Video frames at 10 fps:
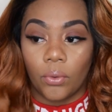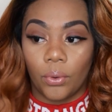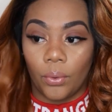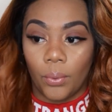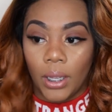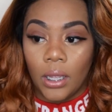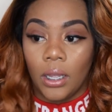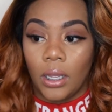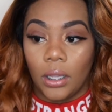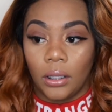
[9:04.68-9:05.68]
through
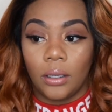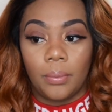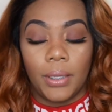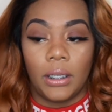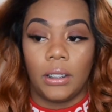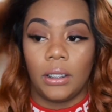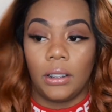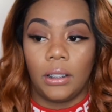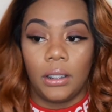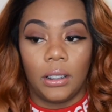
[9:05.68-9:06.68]
a little bit
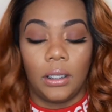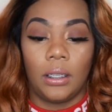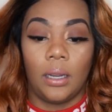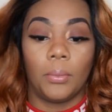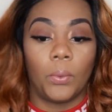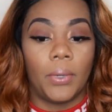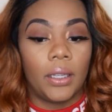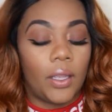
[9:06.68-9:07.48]
just to, number one,